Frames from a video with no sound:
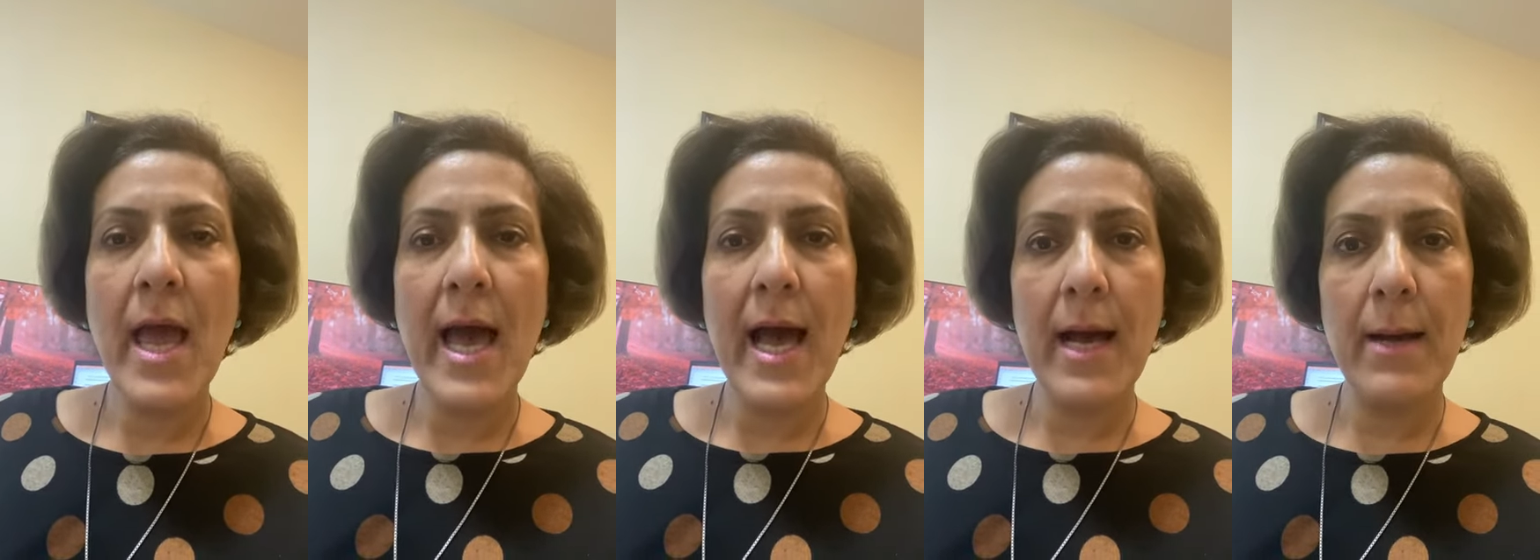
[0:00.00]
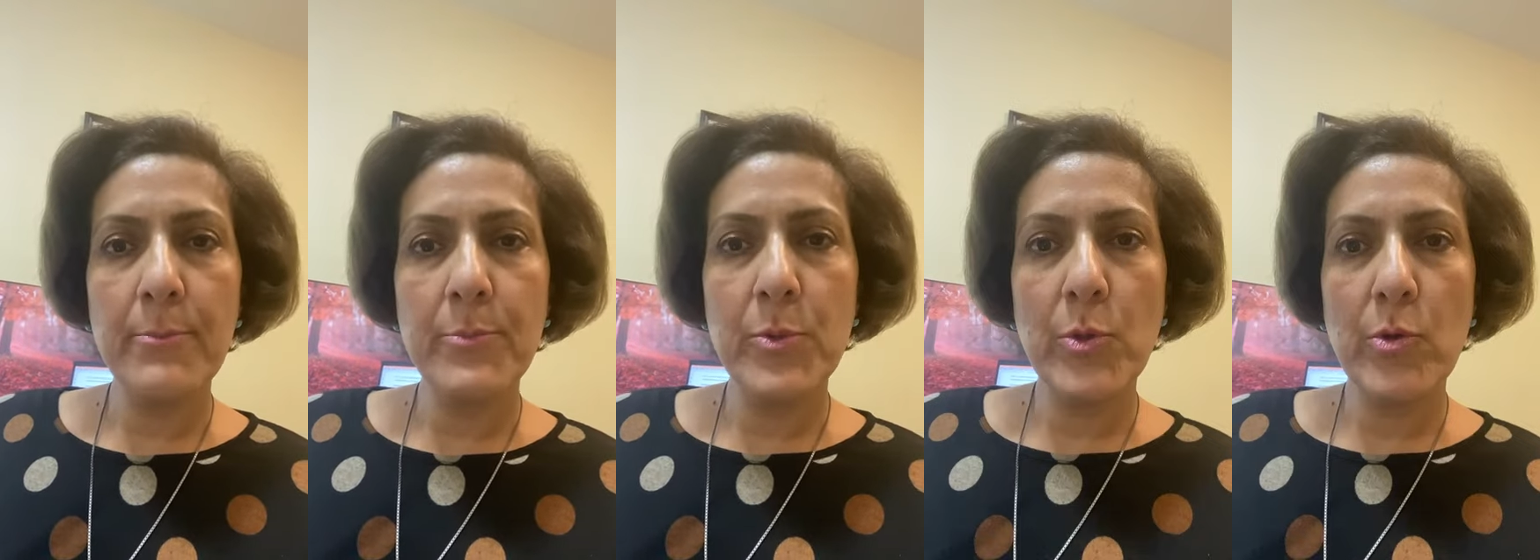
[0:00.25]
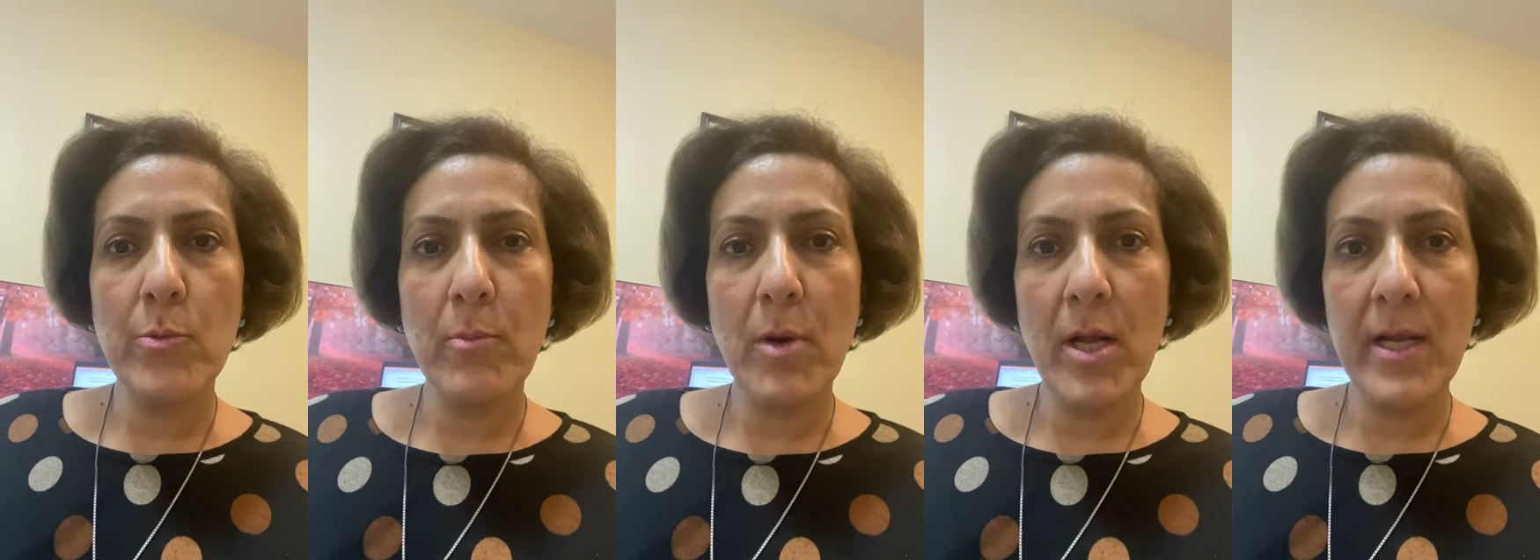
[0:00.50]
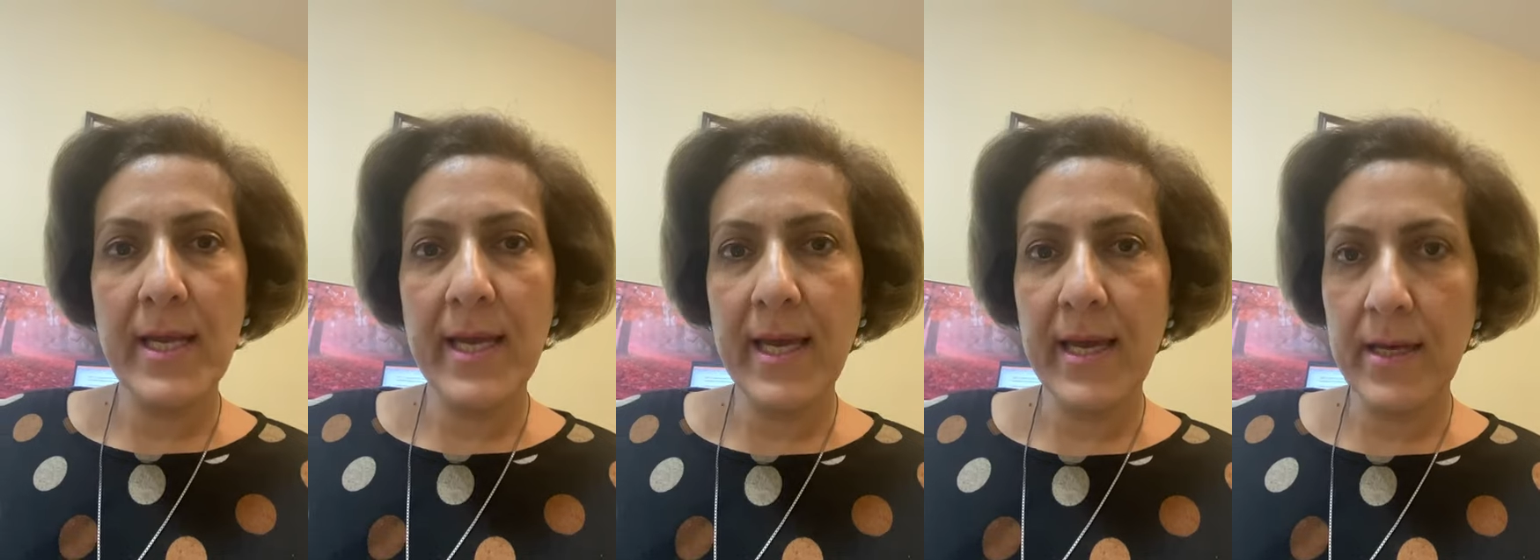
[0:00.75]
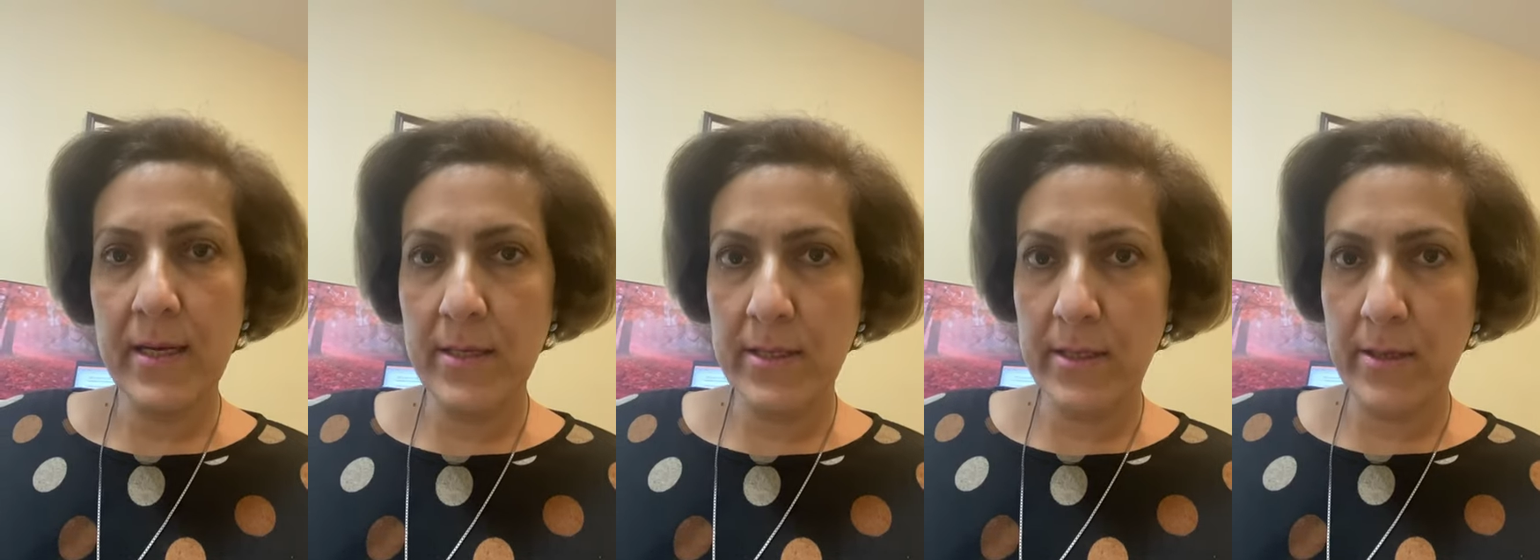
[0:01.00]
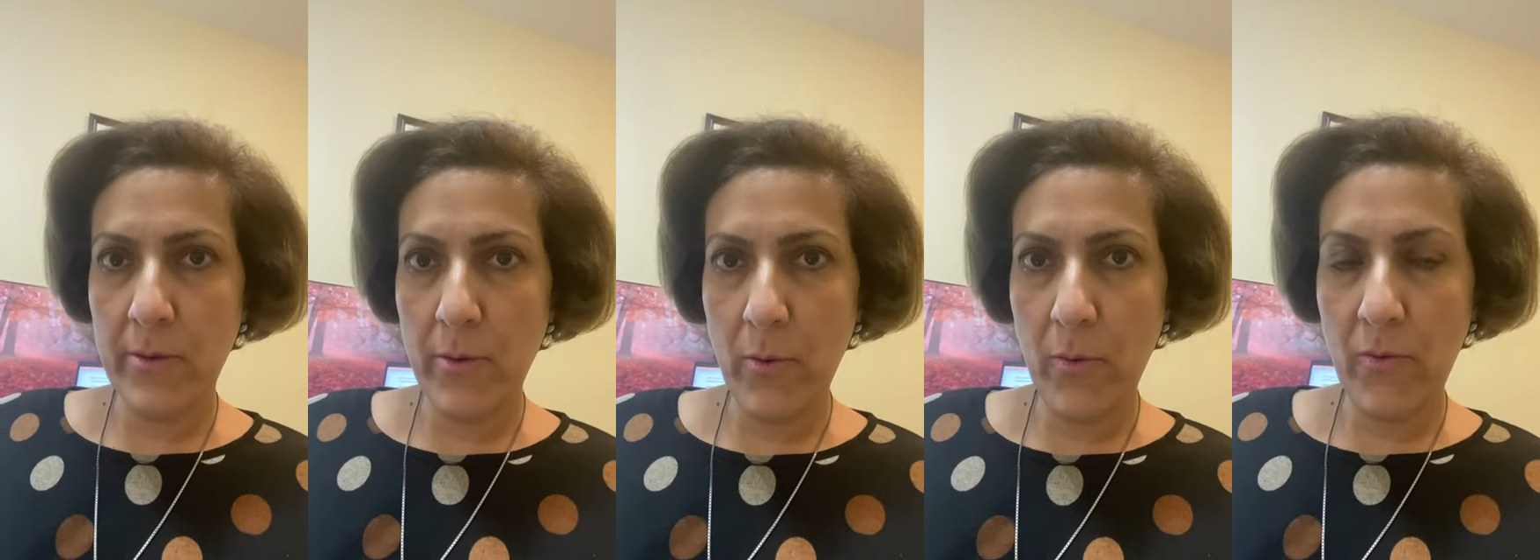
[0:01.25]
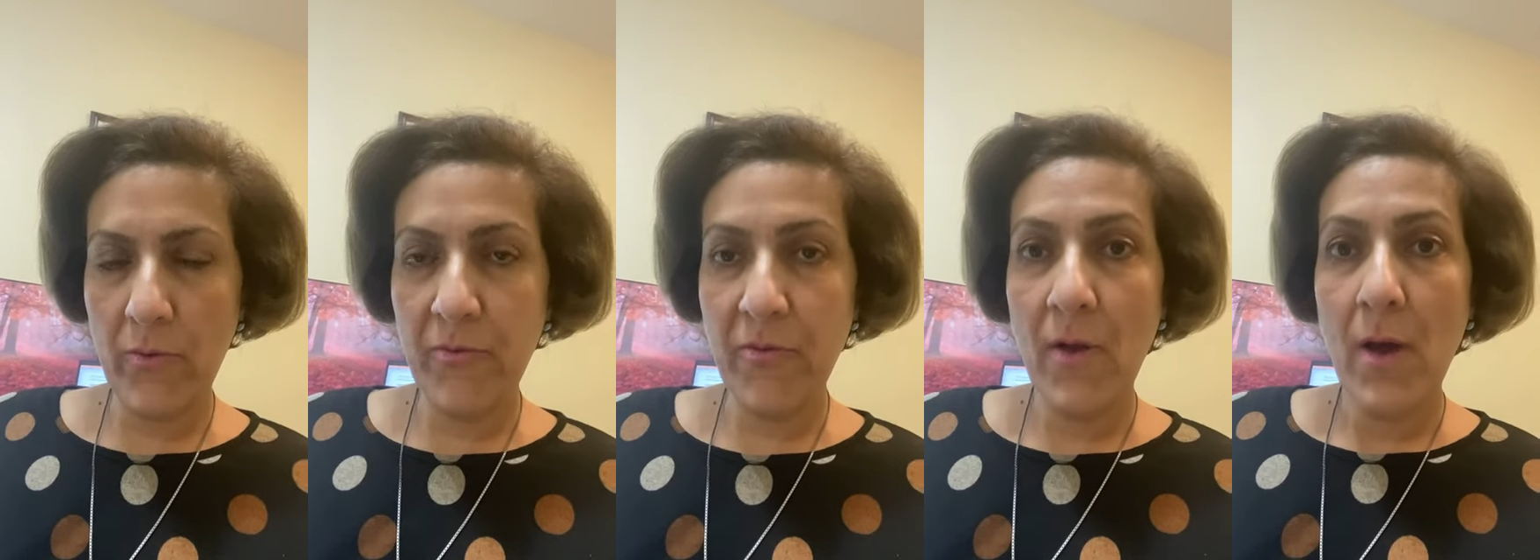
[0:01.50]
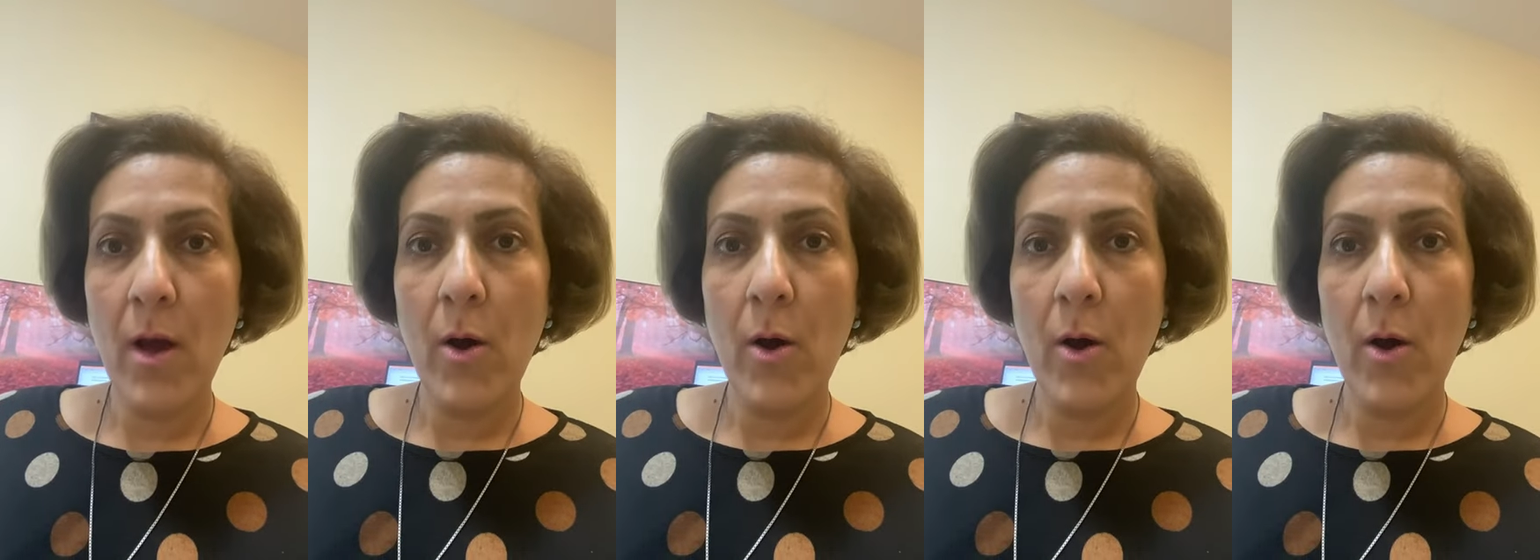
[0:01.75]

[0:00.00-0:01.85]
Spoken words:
abnormal hair growth,